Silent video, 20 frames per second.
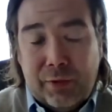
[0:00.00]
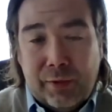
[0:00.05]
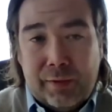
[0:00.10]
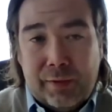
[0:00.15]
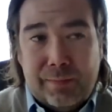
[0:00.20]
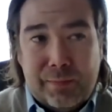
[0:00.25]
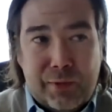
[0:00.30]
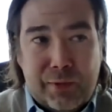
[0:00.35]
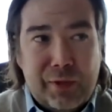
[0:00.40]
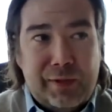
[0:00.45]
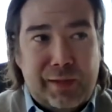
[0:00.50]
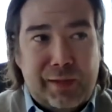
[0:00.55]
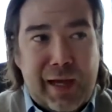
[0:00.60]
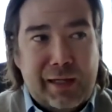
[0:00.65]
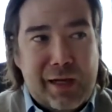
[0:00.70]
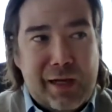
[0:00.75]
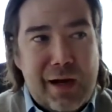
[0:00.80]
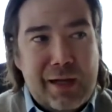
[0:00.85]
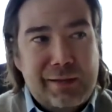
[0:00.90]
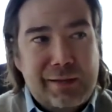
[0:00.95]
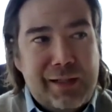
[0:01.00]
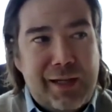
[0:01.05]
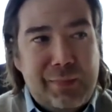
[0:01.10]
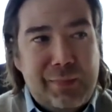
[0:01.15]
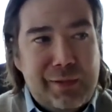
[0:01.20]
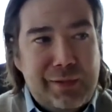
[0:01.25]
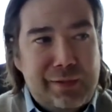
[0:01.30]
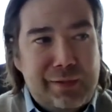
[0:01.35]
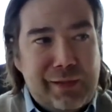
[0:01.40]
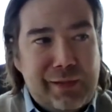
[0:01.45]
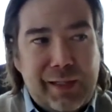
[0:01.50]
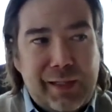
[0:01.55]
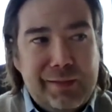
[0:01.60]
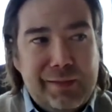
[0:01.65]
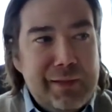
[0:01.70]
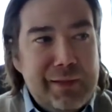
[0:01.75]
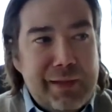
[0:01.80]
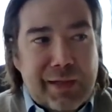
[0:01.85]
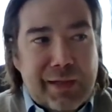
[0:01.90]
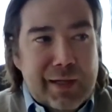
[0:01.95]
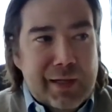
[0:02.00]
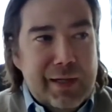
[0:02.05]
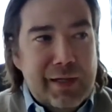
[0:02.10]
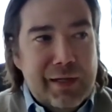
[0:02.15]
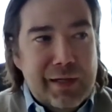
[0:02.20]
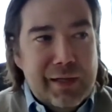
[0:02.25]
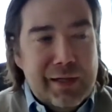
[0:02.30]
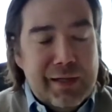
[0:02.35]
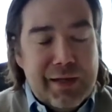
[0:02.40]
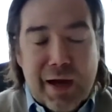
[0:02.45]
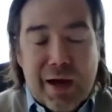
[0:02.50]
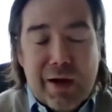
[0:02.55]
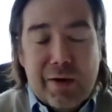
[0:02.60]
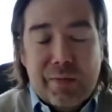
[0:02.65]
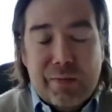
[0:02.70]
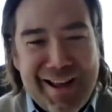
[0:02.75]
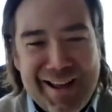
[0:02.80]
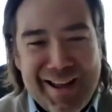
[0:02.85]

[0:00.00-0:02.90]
they looked at me and they, and they were like, you, you do it.